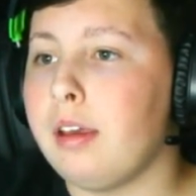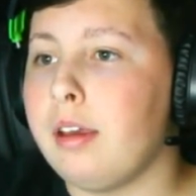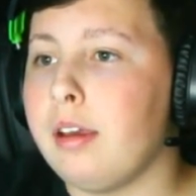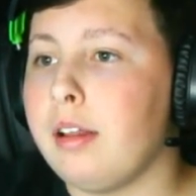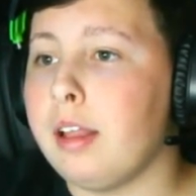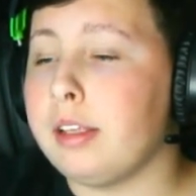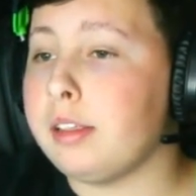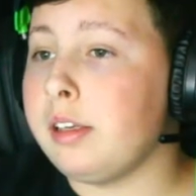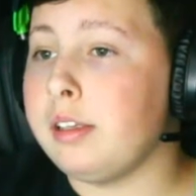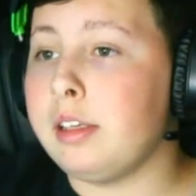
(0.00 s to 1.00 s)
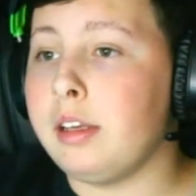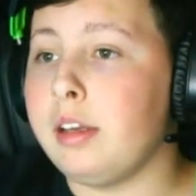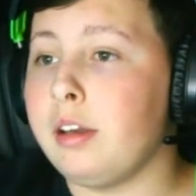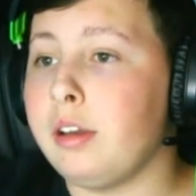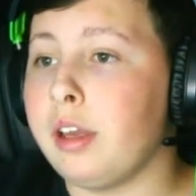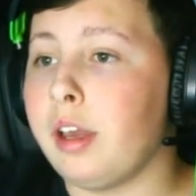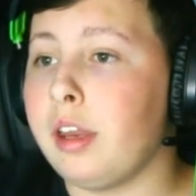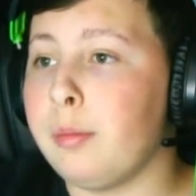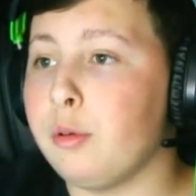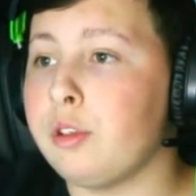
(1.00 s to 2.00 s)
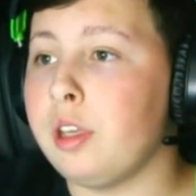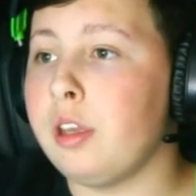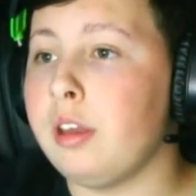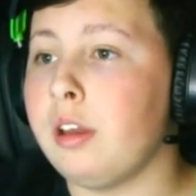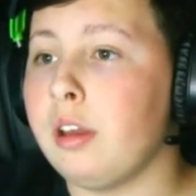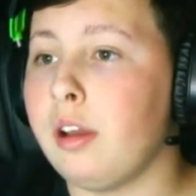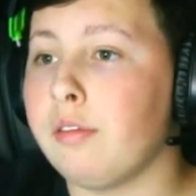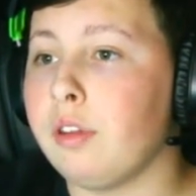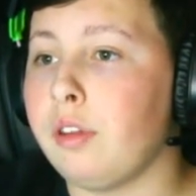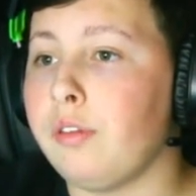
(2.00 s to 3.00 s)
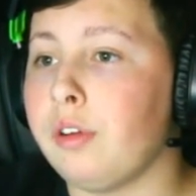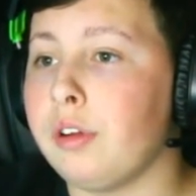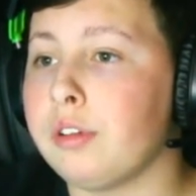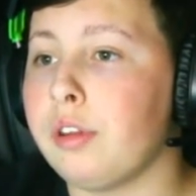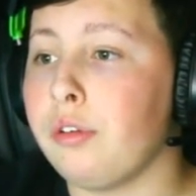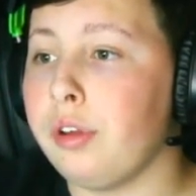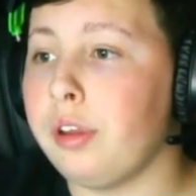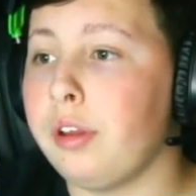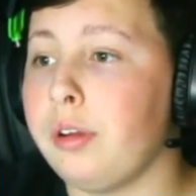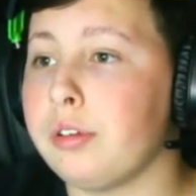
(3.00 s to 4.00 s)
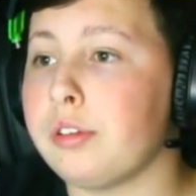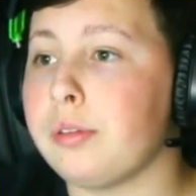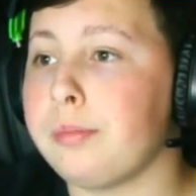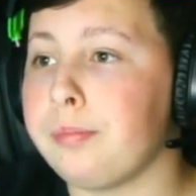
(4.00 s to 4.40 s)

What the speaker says: That's easy. You get an MOT after the first 3 years.